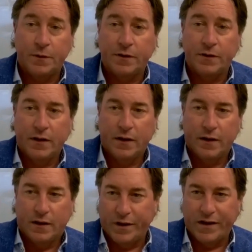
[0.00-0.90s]
And
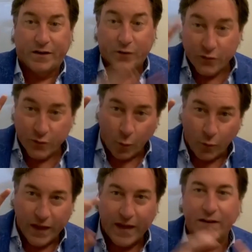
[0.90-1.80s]
we kind of
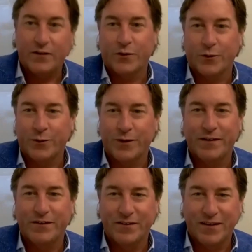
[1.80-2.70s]
sold that
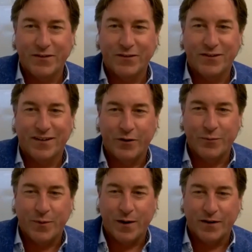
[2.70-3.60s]
internally to test
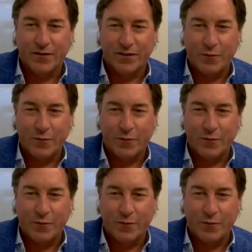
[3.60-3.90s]
various products.